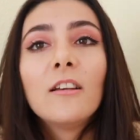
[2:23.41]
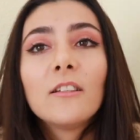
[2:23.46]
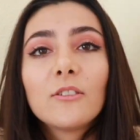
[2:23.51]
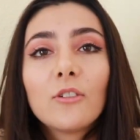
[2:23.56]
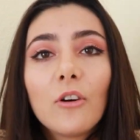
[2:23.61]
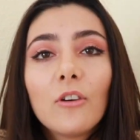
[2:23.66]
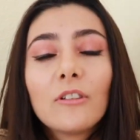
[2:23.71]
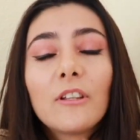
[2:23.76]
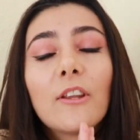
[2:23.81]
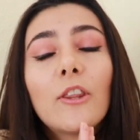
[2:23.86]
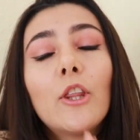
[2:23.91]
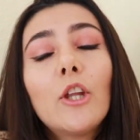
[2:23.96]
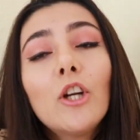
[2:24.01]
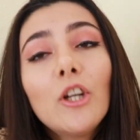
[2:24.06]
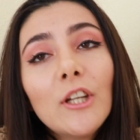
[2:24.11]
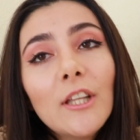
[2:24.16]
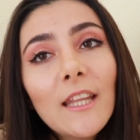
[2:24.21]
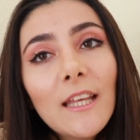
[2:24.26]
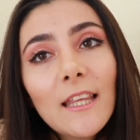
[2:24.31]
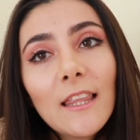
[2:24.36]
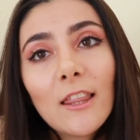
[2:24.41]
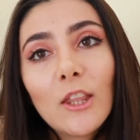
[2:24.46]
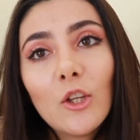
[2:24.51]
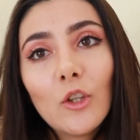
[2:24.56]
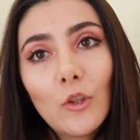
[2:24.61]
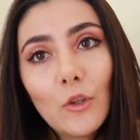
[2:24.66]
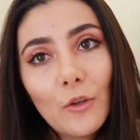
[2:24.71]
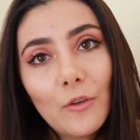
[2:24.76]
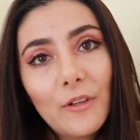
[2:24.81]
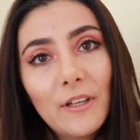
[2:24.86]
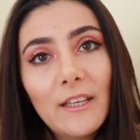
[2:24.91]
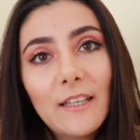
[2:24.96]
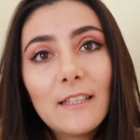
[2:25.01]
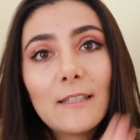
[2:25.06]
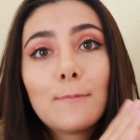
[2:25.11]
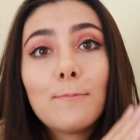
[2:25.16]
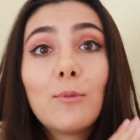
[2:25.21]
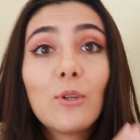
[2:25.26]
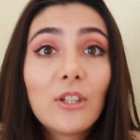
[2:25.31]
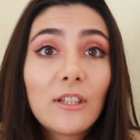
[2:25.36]
So the third thing to do
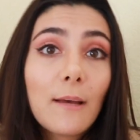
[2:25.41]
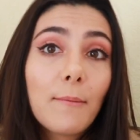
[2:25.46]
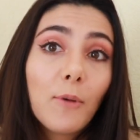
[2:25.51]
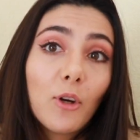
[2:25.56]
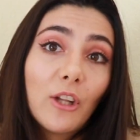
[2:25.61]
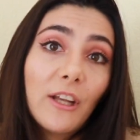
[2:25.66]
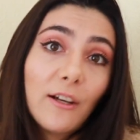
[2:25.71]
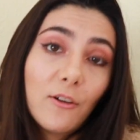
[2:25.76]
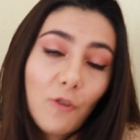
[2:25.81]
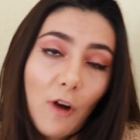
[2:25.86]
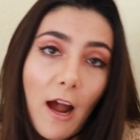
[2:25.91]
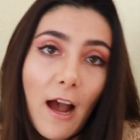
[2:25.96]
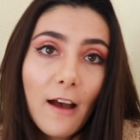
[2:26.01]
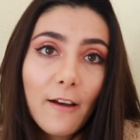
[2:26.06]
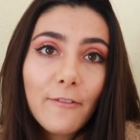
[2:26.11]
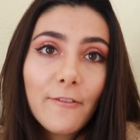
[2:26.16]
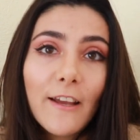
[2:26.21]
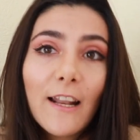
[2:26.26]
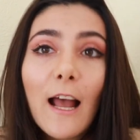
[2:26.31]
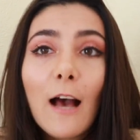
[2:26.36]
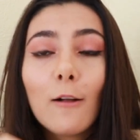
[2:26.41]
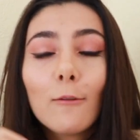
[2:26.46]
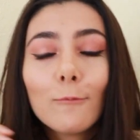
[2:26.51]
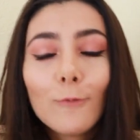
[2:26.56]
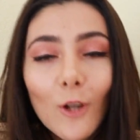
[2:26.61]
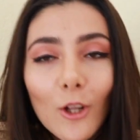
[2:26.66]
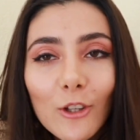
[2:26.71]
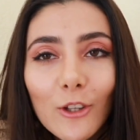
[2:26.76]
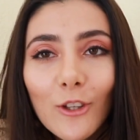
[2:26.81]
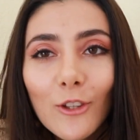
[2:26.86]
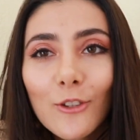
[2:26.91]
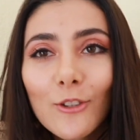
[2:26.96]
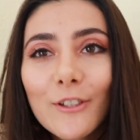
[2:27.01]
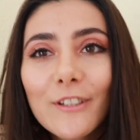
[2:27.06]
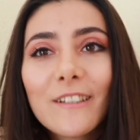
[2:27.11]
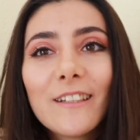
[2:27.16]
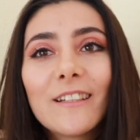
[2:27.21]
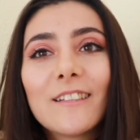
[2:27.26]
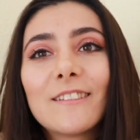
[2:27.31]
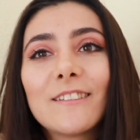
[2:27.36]
is put them on a graph, and I'll walk you through
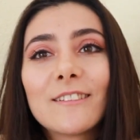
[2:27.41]
this.